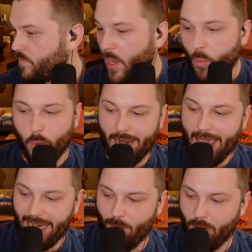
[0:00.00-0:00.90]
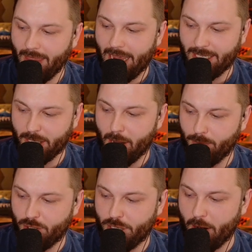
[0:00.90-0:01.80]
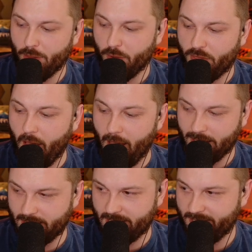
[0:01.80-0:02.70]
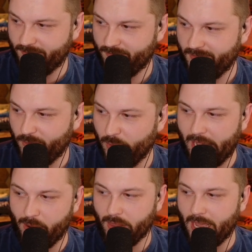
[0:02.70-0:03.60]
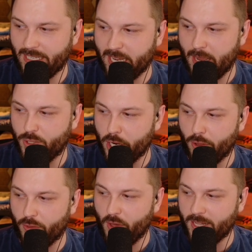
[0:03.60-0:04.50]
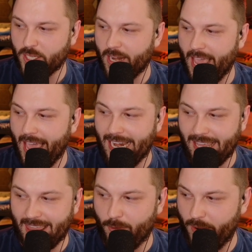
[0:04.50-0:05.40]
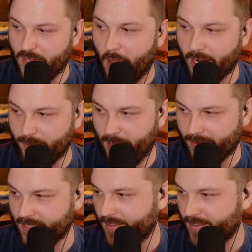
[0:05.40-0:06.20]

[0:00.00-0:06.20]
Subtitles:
Would anyone like to come share their thoughts? Would anyone like to come share their thoughts on anything we've talked about?